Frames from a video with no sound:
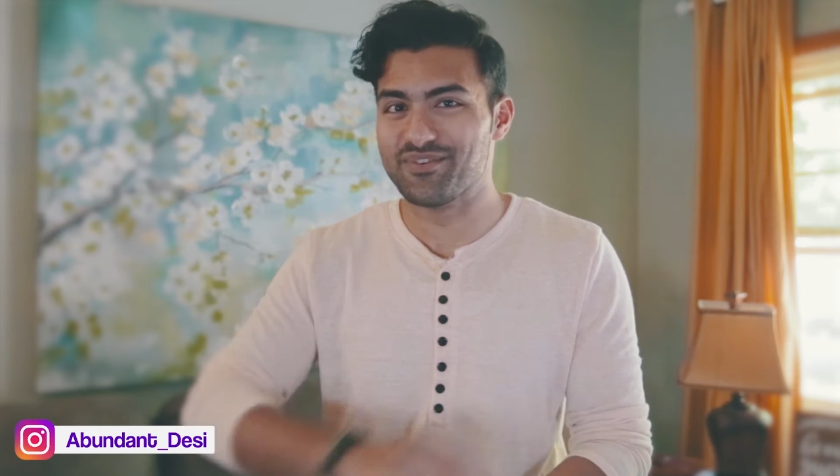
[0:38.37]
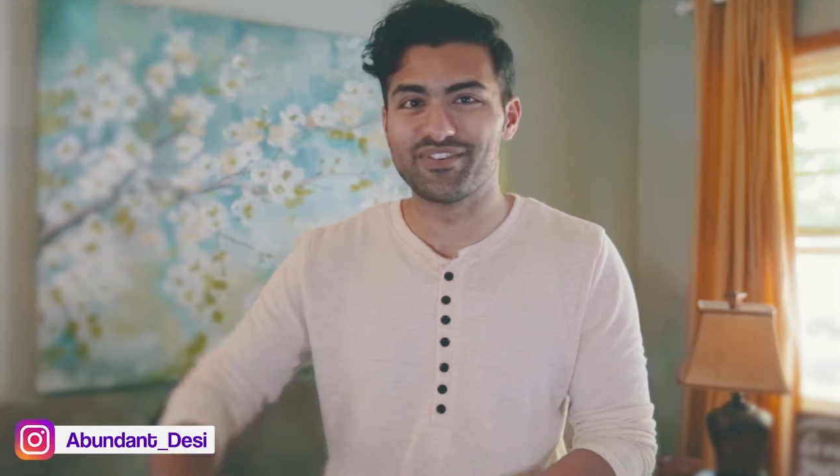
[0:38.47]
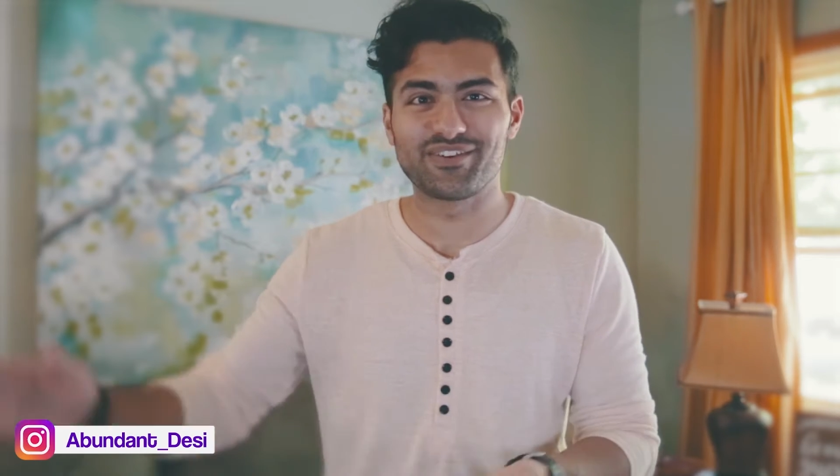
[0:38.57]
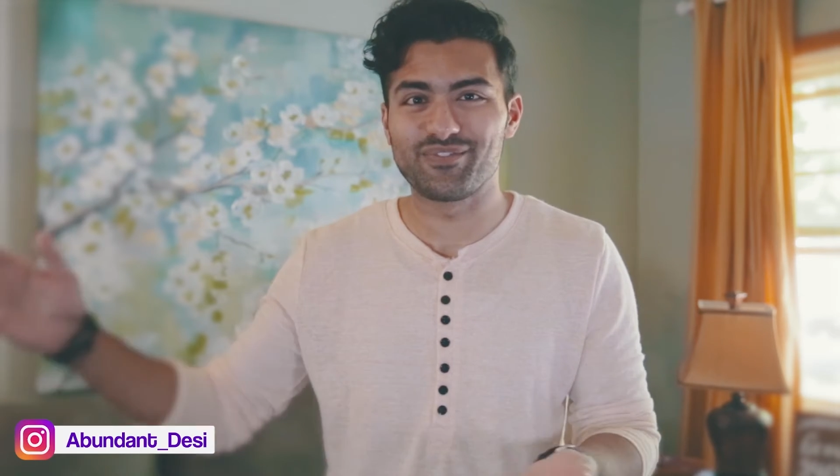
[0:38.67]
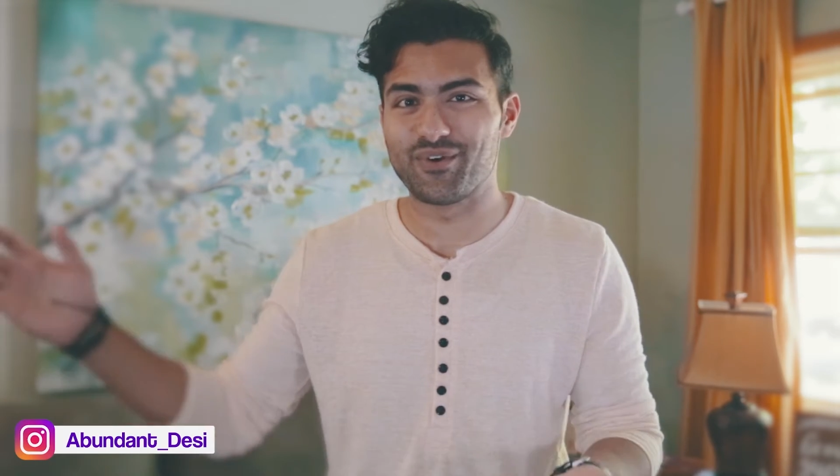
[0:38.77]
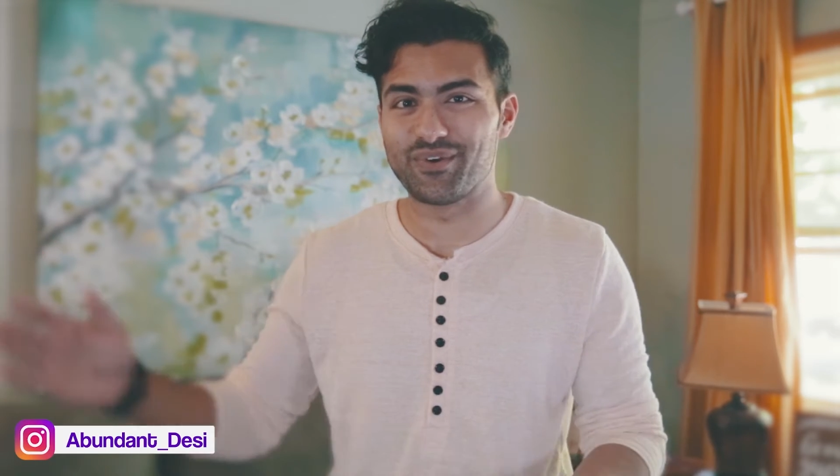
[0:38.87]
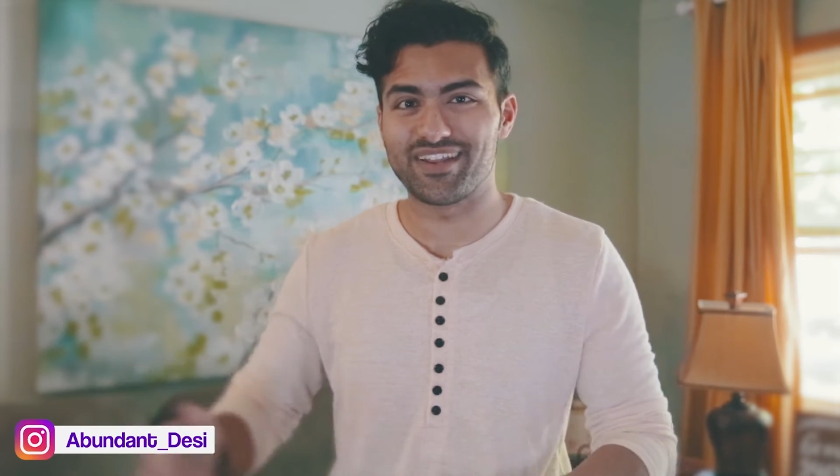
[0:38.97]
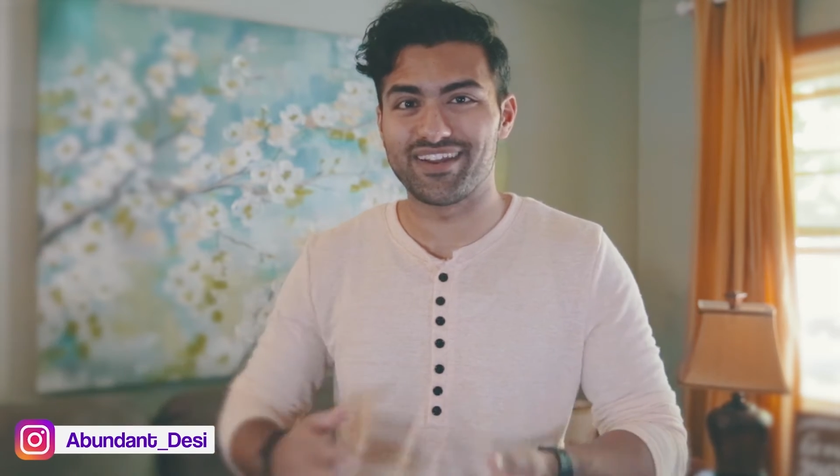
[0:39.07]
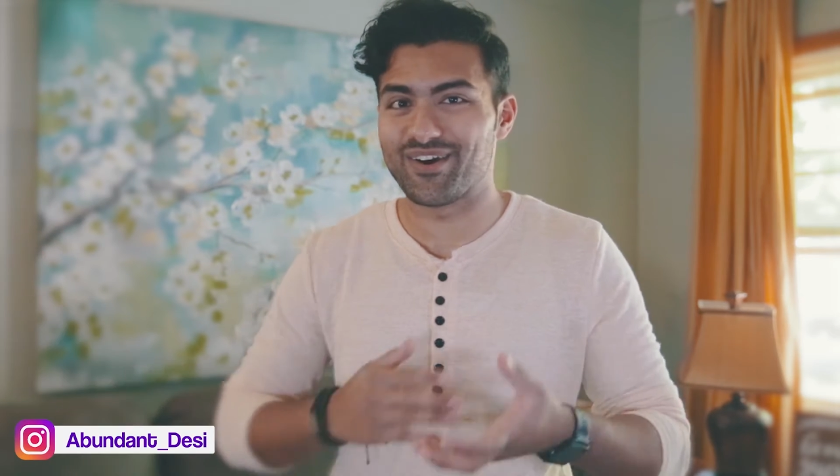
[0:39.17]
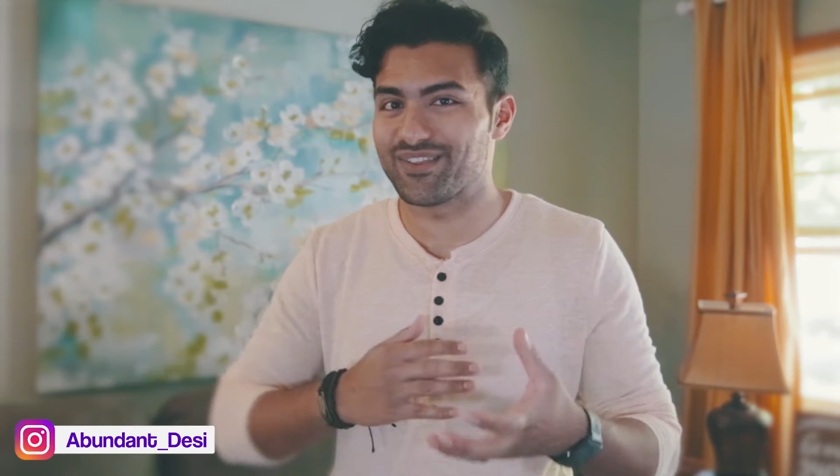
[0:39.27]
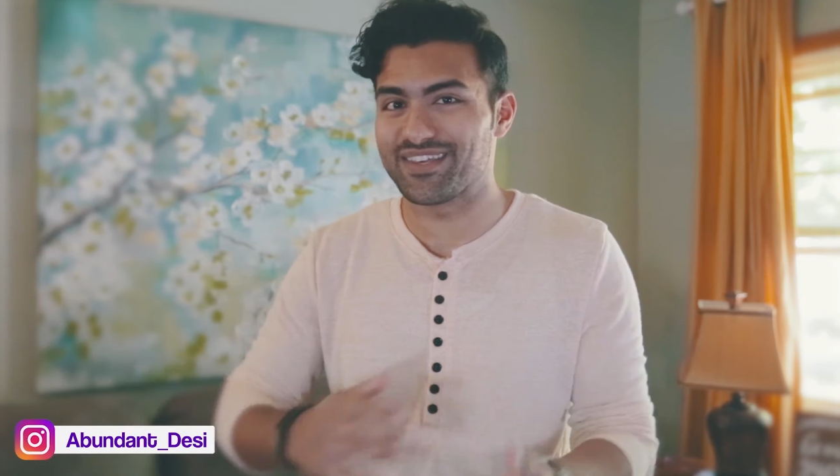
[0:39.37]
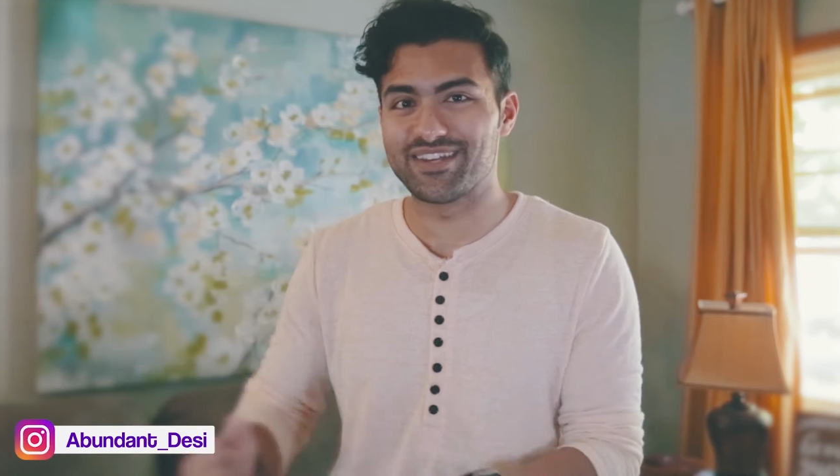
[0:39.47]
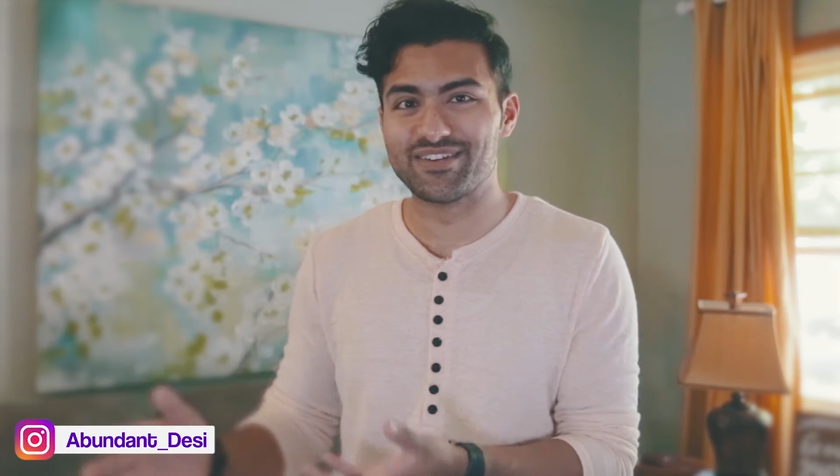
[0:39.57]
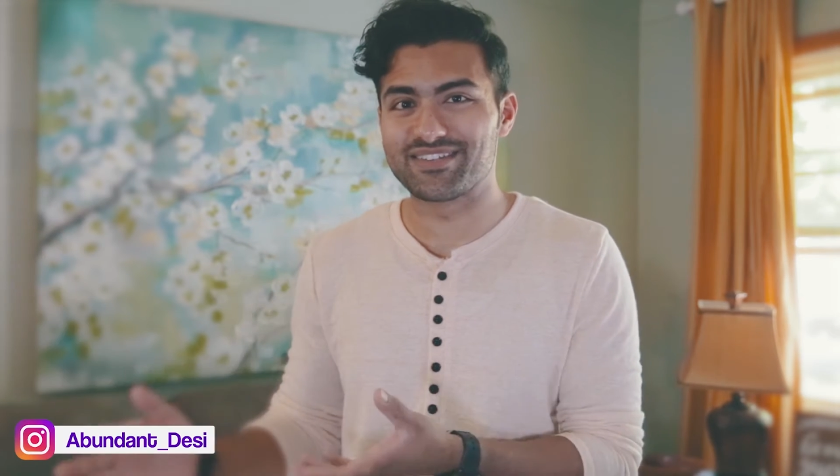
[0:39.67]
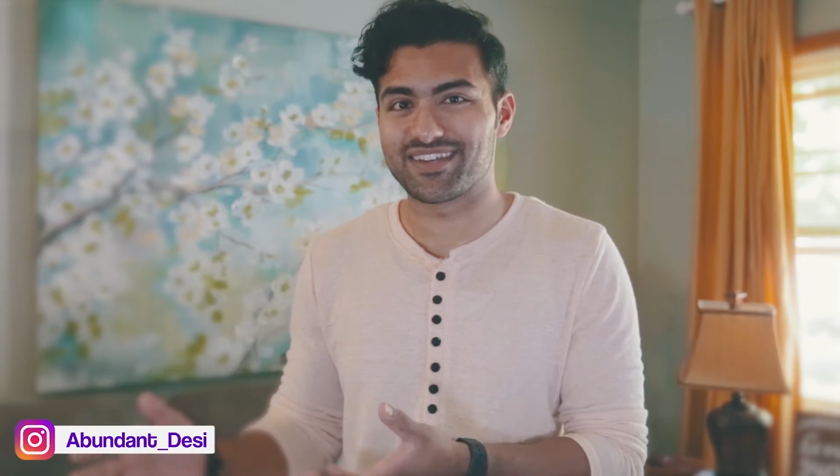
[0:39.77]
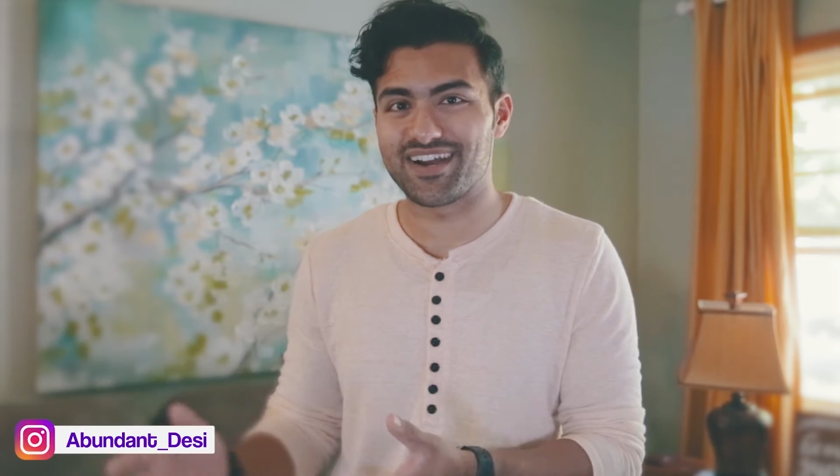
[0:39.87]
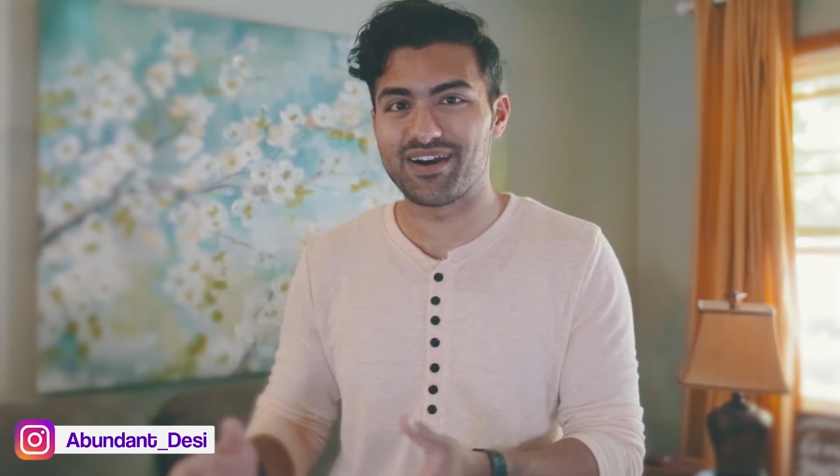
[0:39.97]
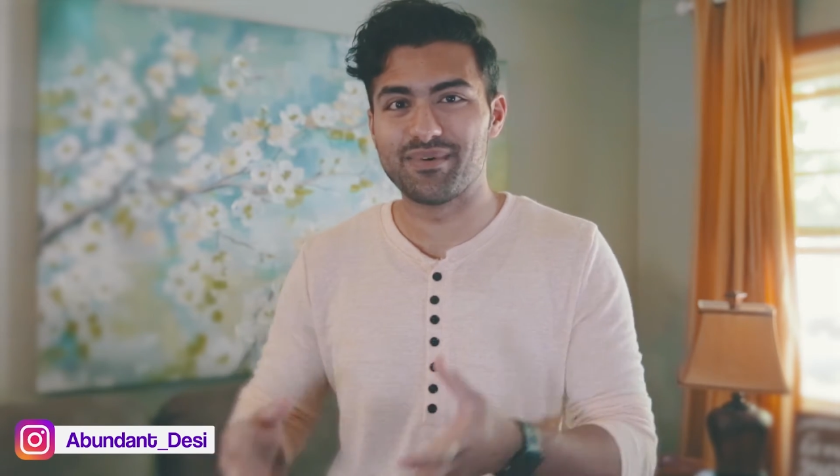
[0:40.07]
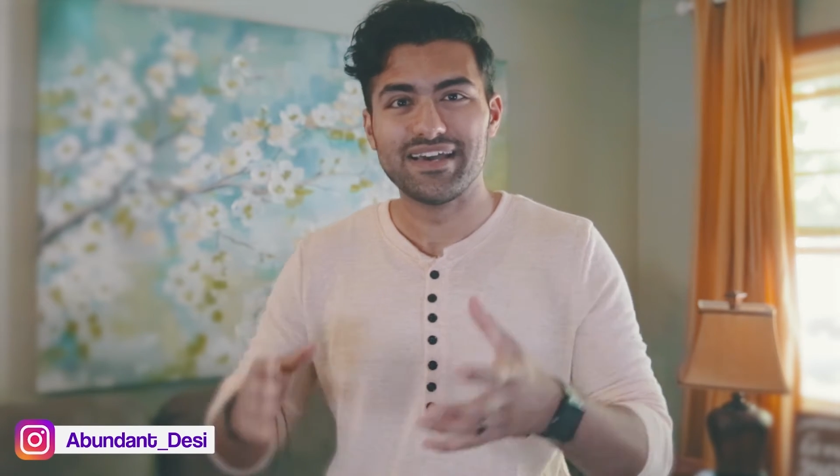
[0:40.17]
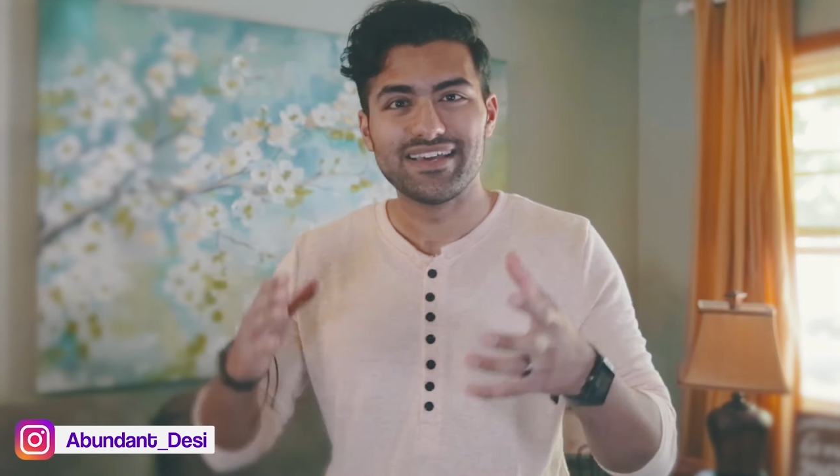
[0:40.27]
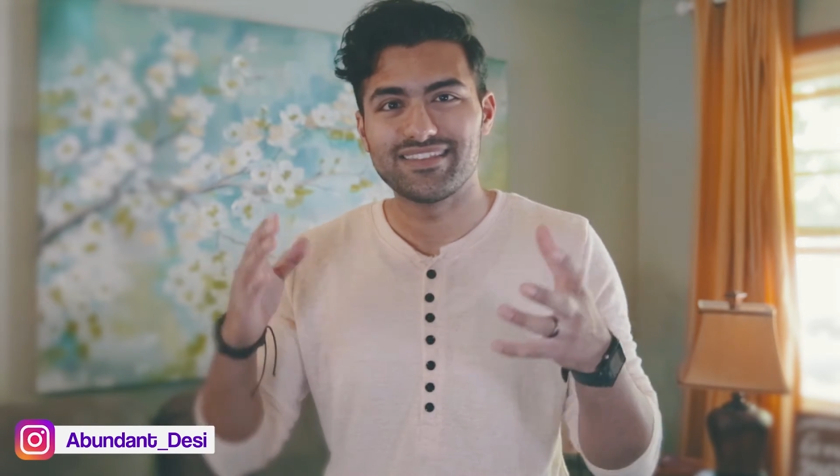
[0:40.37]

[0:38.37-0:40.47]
moving forward in all the years to come,